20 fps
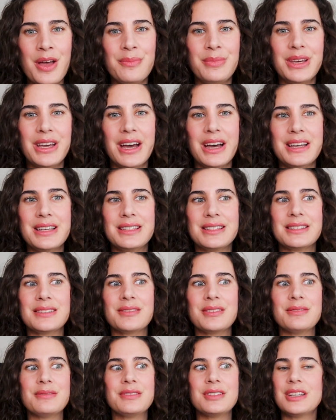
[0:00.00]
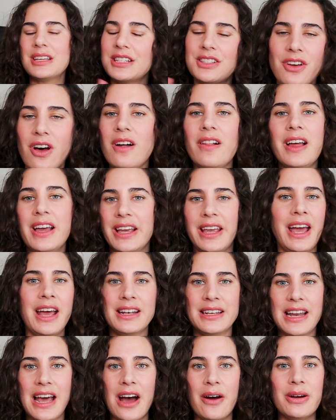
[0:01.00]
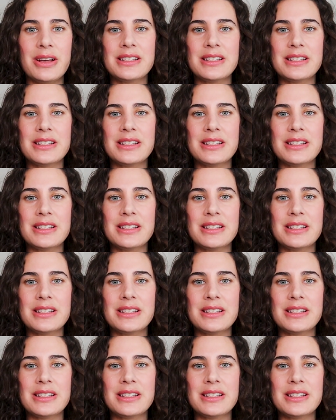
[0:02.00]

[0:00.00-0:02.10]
Because it's all I get now.